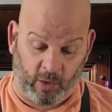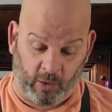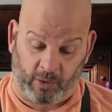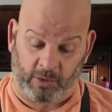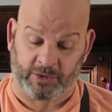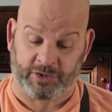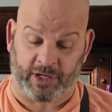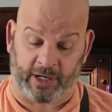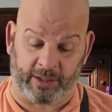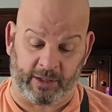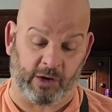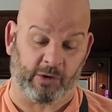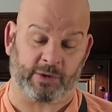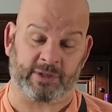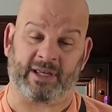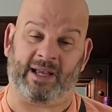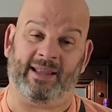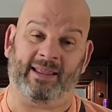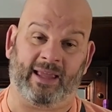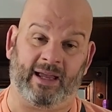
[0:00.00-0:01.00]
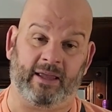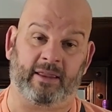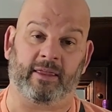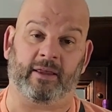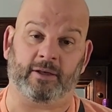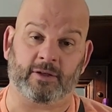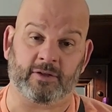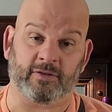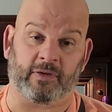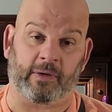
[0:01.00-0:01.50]
All I know is I like it.
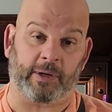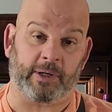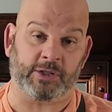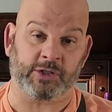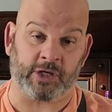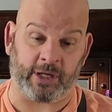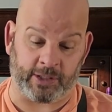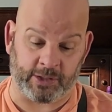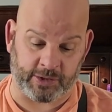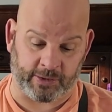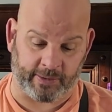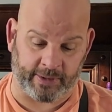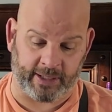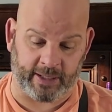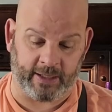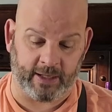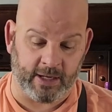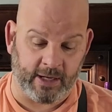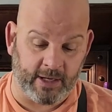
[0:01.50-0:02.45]
It's very gingery,